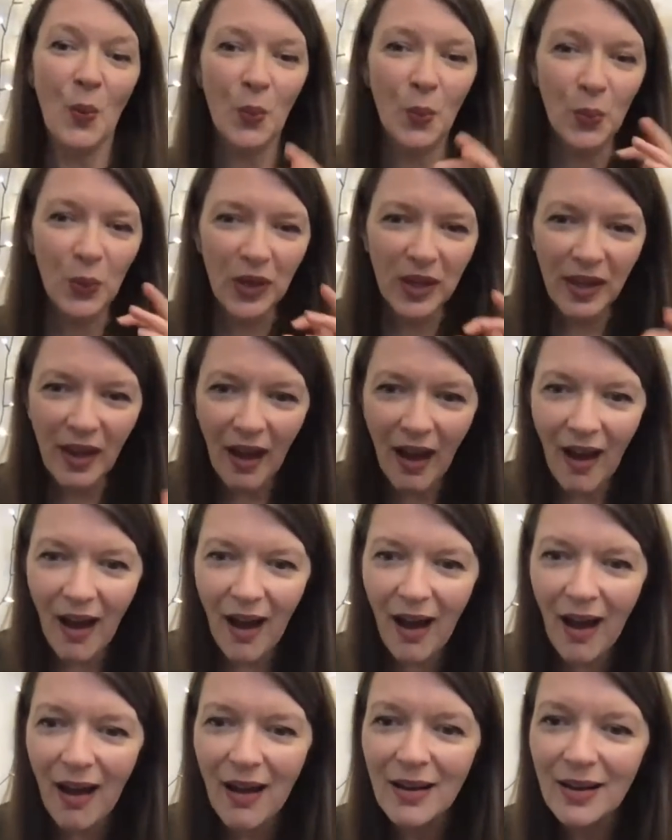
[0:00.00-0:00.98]
We
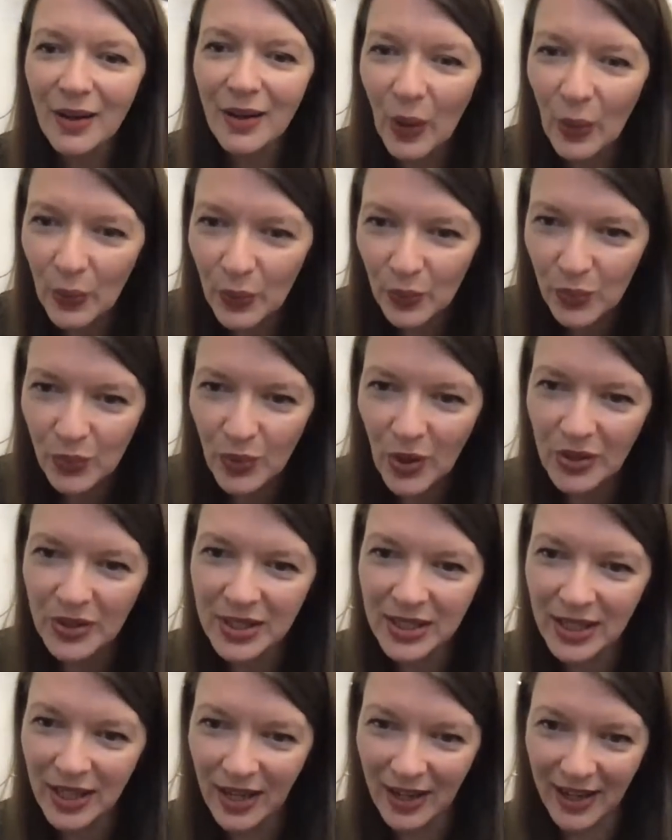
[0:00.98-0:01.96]
are
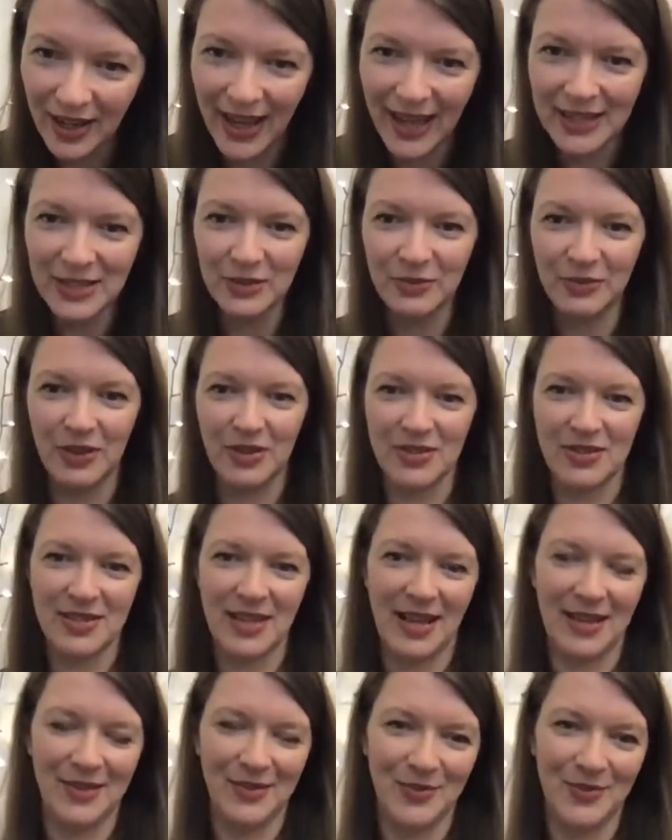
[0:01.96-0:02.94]
running ahead of
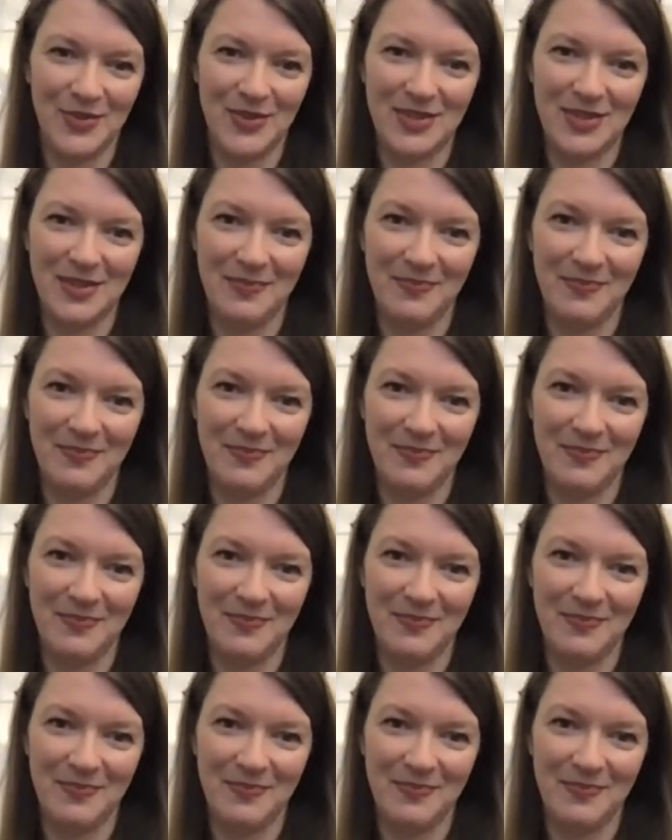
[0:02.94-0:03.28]
ourselves.